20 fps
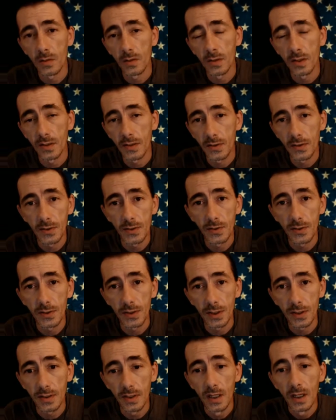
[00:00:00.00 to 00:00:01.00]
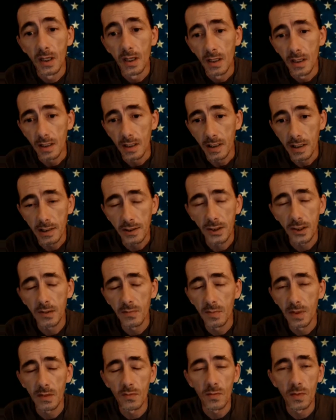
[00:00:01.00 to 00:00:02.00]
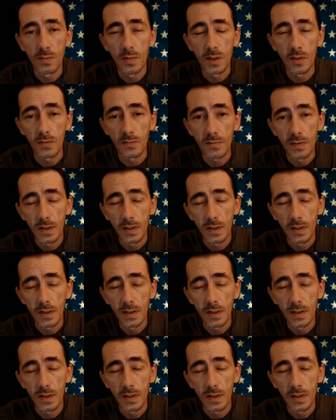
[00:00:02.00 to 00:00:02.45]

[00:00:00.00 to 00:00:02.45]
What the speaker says: conclusion, he should be removed.